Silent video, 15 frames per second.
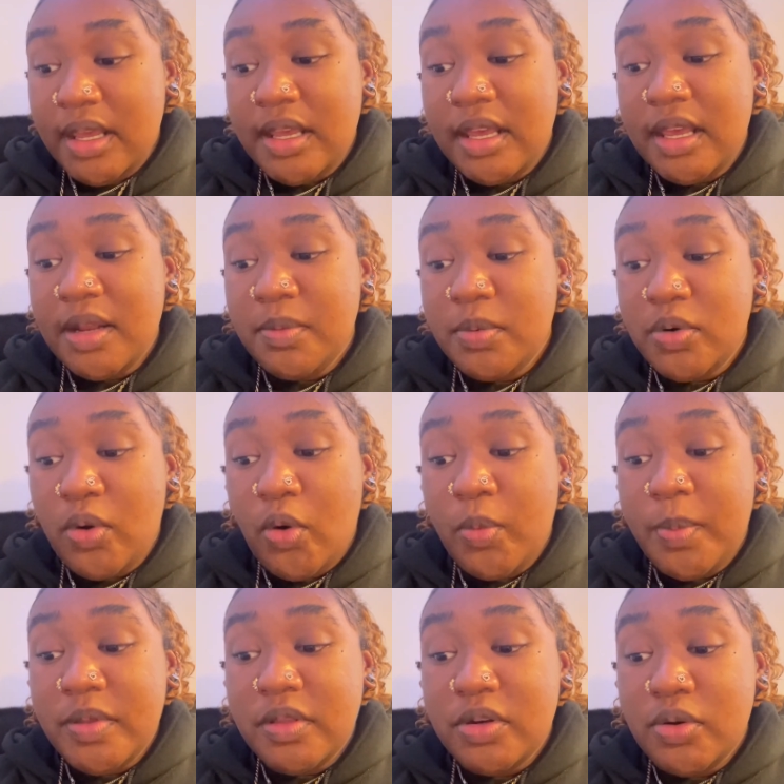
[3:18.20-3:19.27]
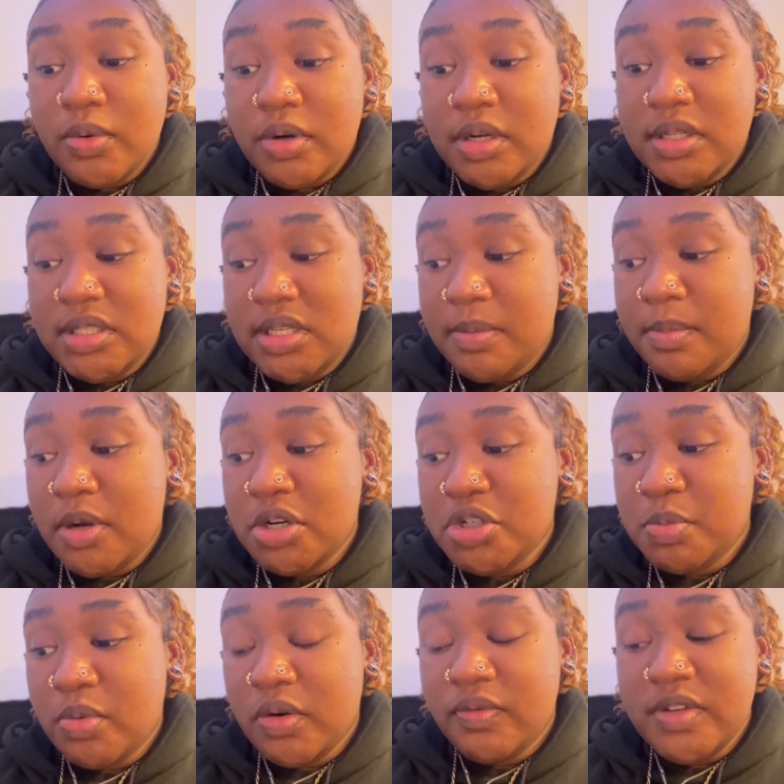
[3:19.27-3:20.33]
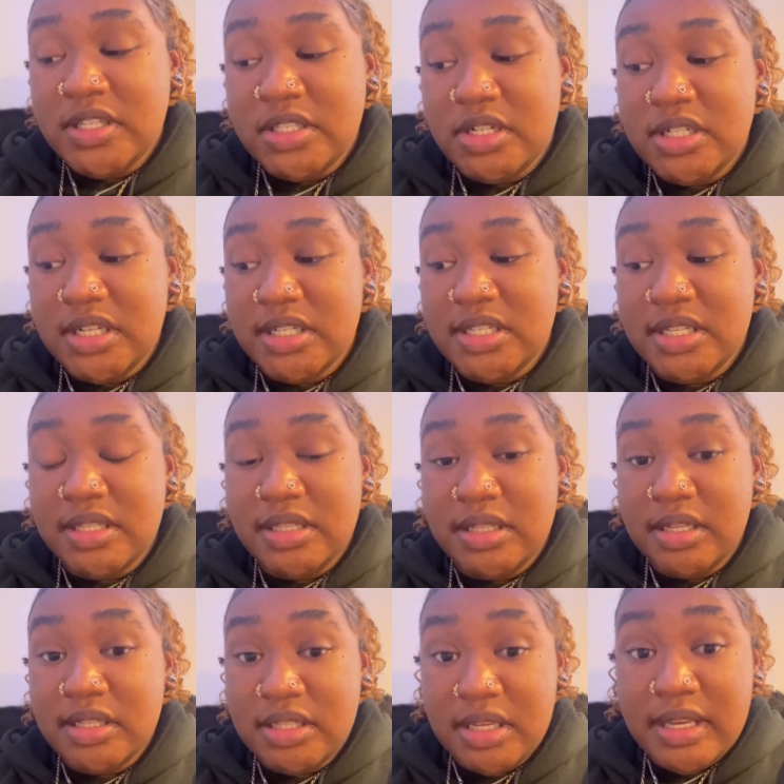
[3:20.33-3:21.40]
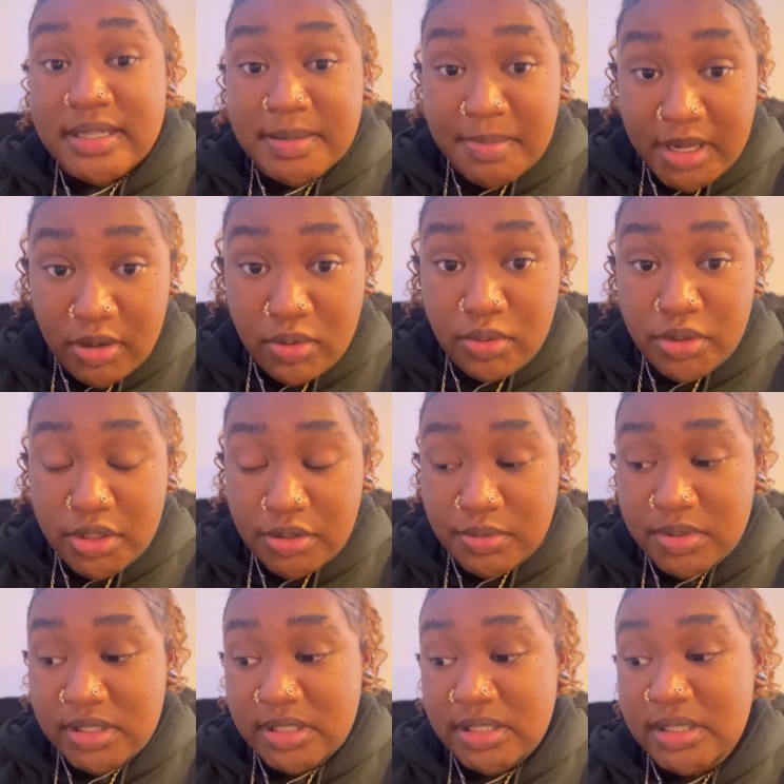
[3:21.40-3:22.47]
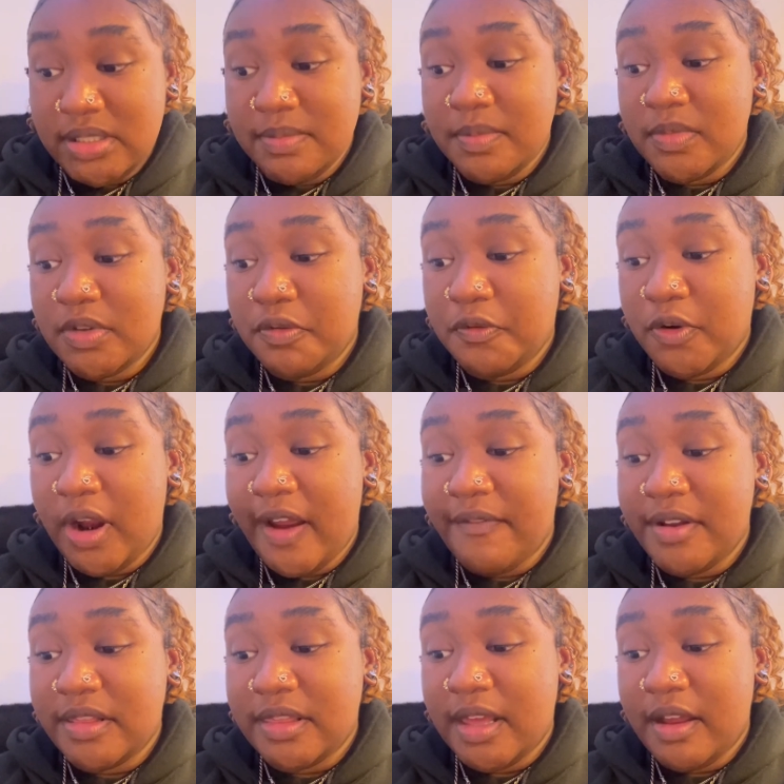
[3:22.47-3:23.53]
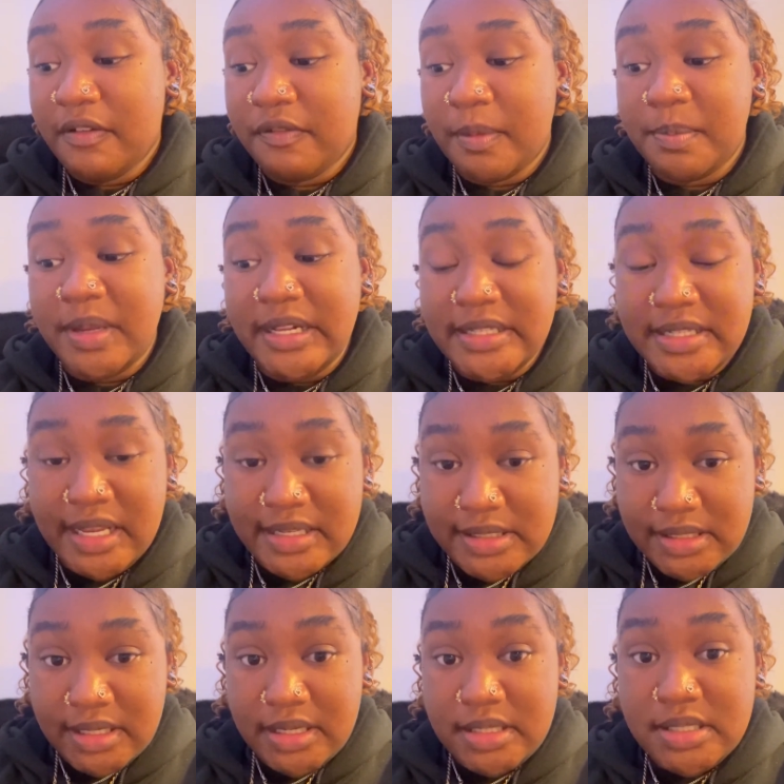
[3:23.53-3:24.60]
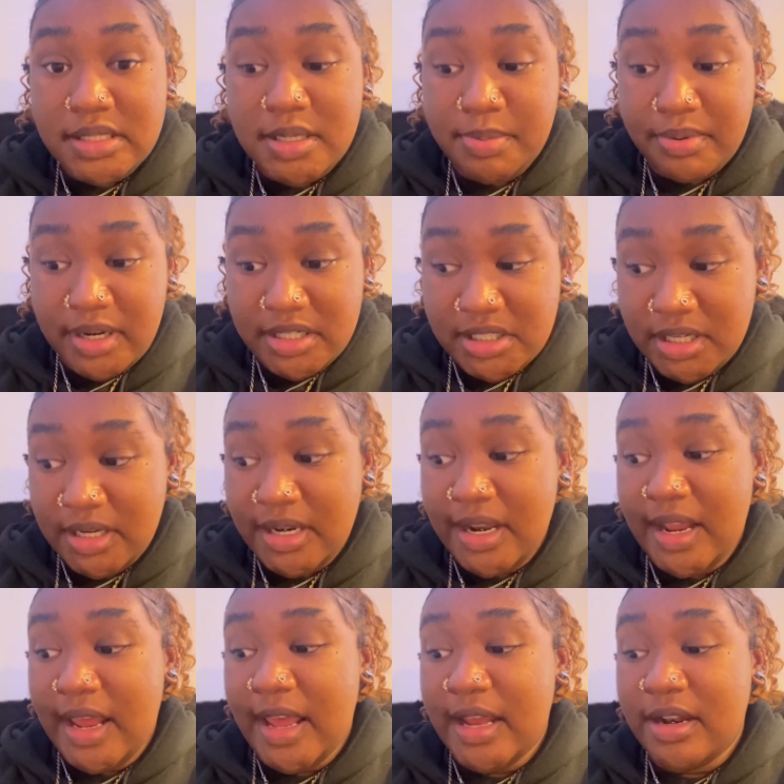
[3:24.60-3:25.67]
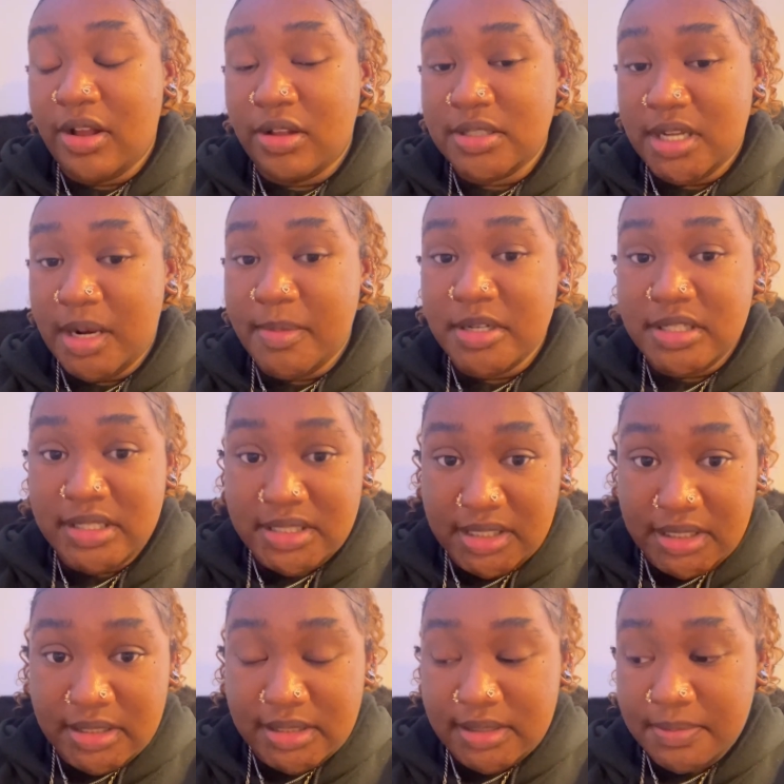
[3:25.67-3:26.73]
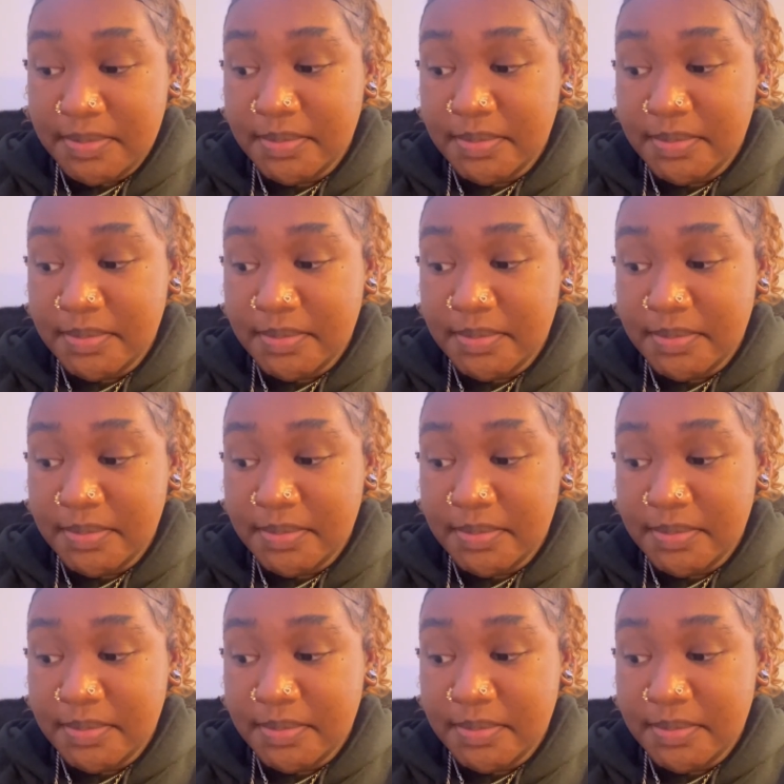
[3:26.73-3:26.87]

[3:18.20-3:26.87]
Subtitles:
it would open the door to much more research into its medical uses for everything from PTSD to depression and Alzheimer's disease.